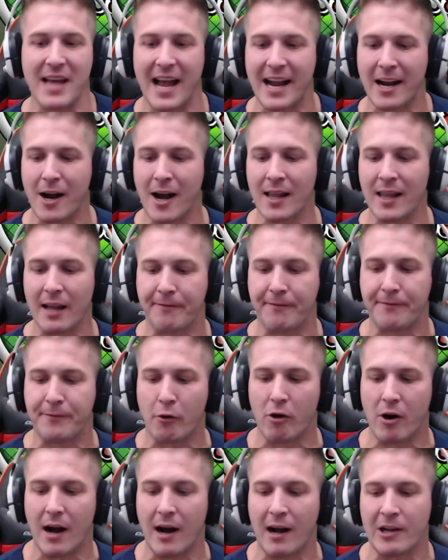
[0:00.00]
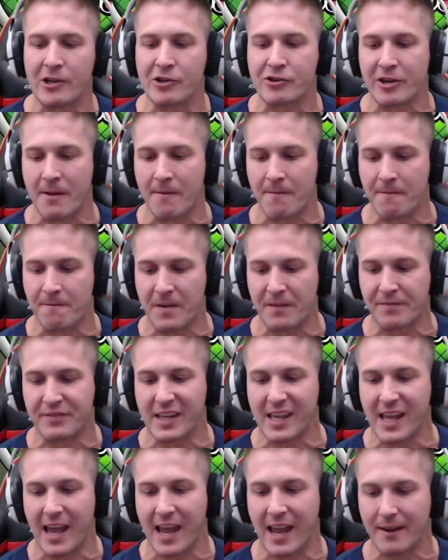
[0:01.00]
I got like
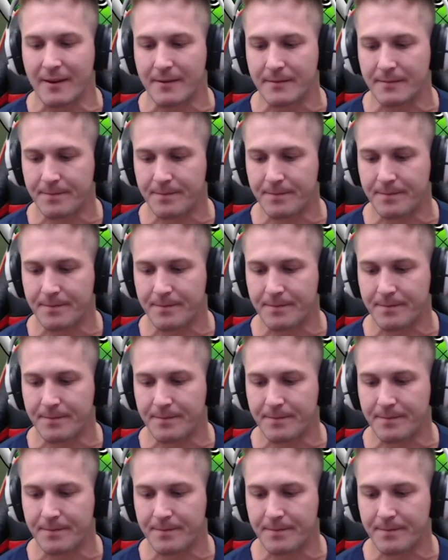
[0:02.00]
458.